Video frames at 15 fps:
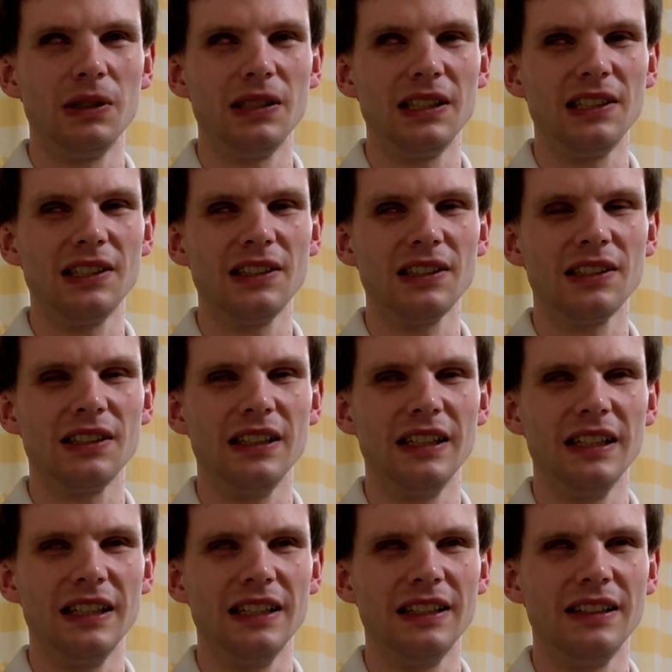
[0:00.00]
positions,
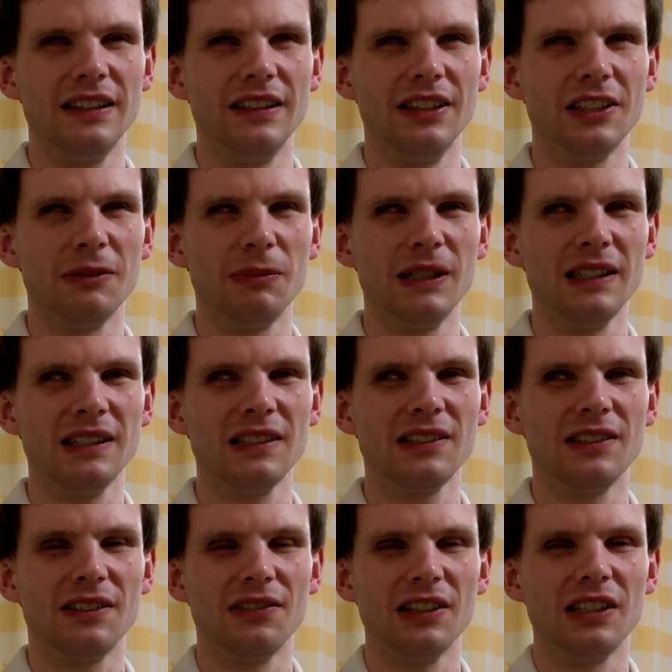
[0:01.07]
the
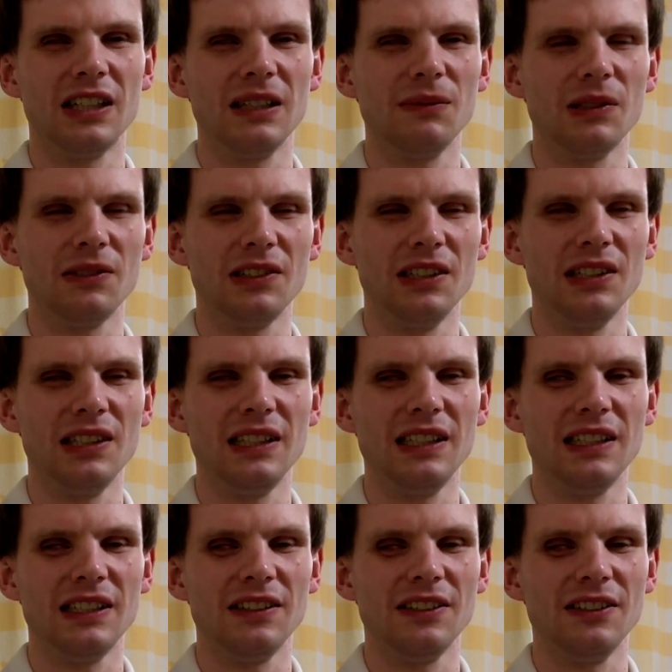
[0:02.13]
disciplines of the types of
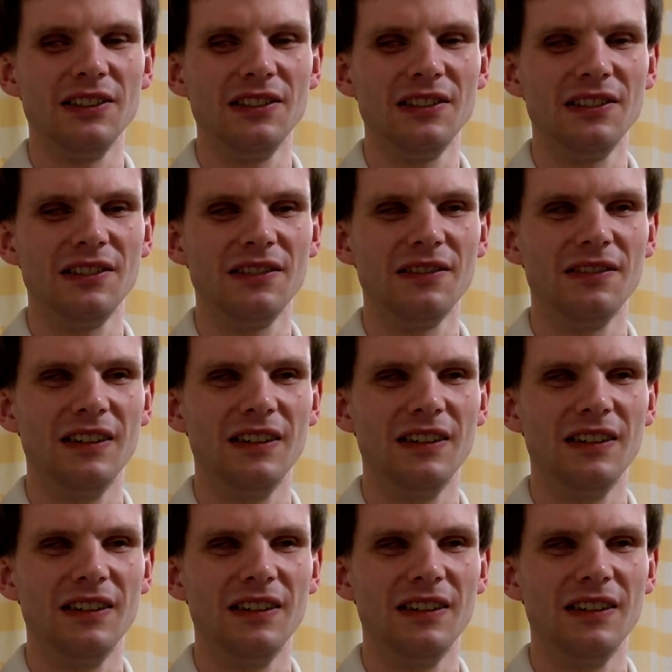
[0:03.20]
shooting you can do,